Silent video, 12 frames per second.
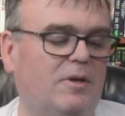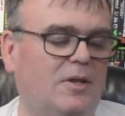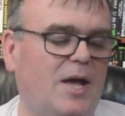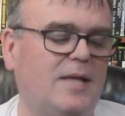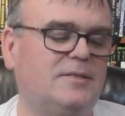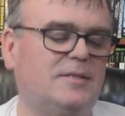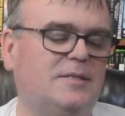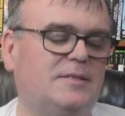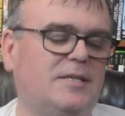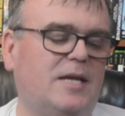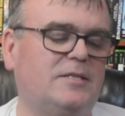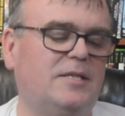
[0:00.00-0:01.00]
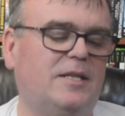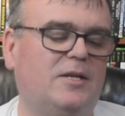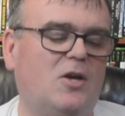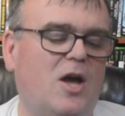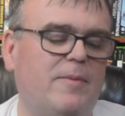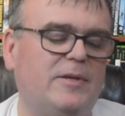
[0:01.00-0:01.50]
lots of discussion in the
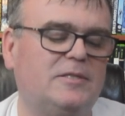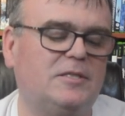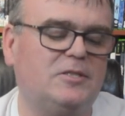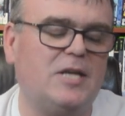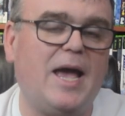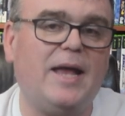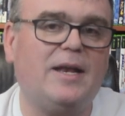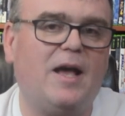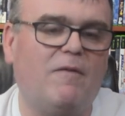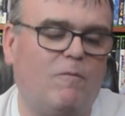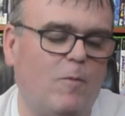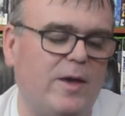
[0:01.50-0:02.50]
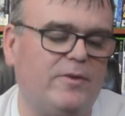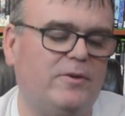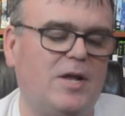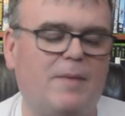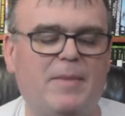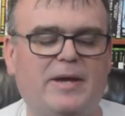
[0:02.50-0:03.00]
comments and chat of whether or
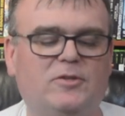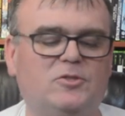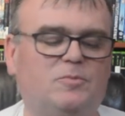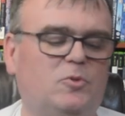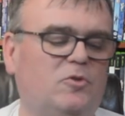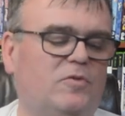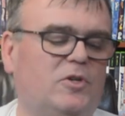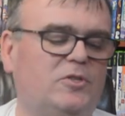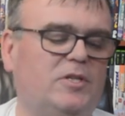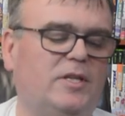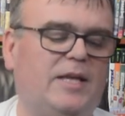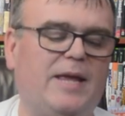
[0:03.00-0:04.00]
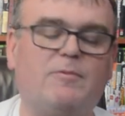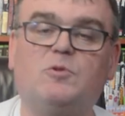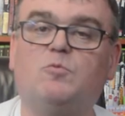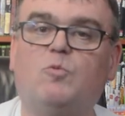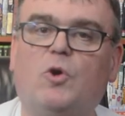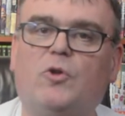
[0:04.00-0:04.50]
not Michael's improved version of the game
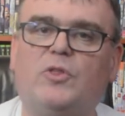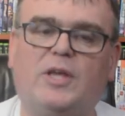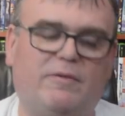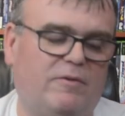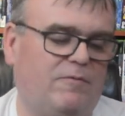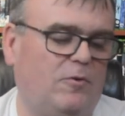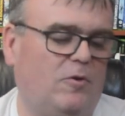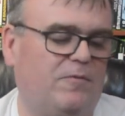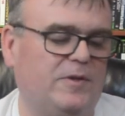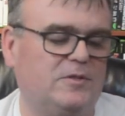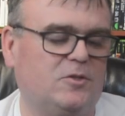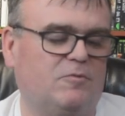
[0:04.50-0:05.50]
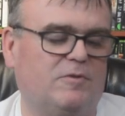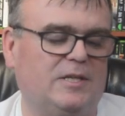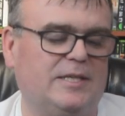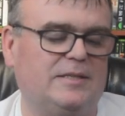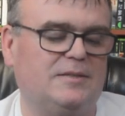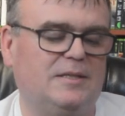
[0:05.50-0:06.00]
was worthy of a full physical
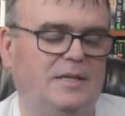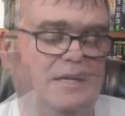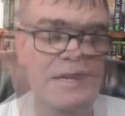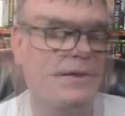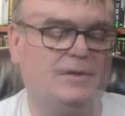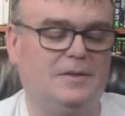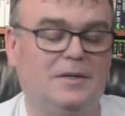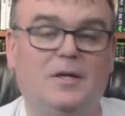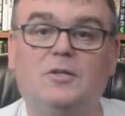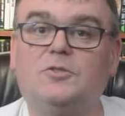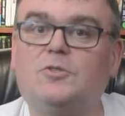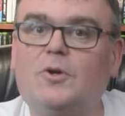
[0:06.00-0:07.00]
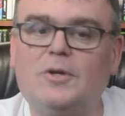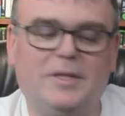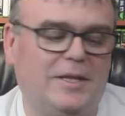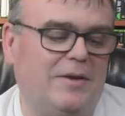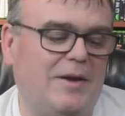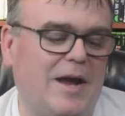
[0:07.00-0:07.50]
release. Shortly
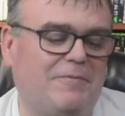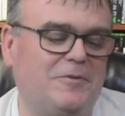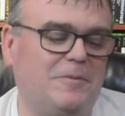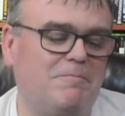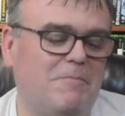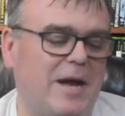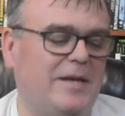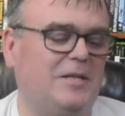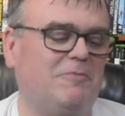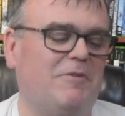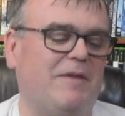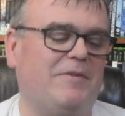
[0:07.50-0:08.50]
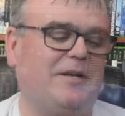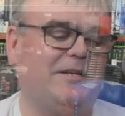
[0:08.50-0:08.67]
thereafter, Michael and Rev got